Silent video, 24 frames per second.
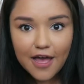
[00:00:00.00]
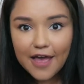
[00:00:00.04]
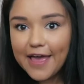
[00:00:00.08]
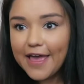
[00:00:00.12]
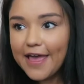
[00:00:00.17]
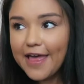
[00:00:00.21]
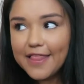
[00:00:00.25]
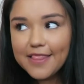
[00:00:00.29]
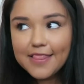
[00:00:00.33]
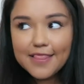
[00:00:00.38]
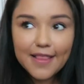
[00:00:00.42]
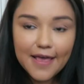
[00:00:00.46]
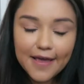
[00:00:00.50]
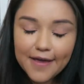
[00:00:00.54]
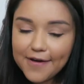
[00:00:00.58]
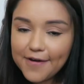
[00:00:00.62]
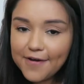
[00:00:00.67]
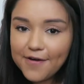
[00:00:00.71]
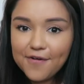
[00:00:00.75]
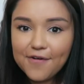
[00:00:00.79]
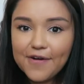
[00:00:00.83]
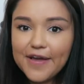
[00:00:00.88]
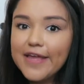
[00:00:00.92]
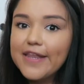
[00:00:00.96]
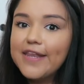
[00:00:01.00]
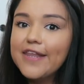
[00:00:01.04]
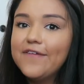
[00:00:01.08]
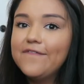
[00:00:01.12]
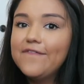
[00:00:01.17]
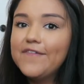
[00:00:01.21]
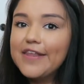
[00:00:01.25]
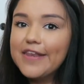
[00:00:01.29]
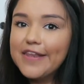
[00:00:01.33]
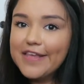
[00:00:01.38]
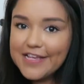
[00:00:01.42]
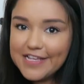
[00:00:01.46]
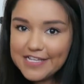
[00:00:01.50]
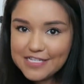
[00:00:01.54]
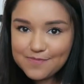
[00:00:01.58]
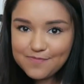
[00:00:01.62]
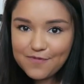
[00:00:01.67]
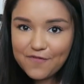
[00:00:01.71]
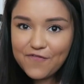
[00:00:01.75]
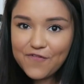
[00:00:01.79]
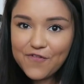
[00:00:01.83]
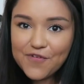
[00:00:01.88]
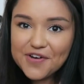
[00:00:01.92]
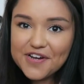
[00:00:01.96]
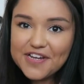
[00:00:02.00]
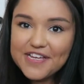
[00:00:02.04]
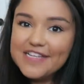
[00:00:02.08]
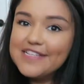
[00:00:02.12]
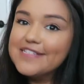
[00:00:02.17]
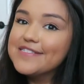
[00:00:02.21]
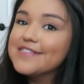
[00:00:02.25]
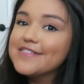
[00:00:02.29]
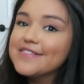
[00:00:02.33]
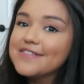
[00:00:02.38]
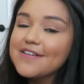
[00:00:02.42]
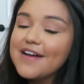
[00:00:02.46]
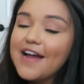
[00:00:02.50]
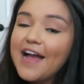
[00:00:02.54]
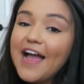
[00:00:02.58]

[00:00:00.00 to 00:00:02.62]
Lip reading: Hello, and if it is before Easter,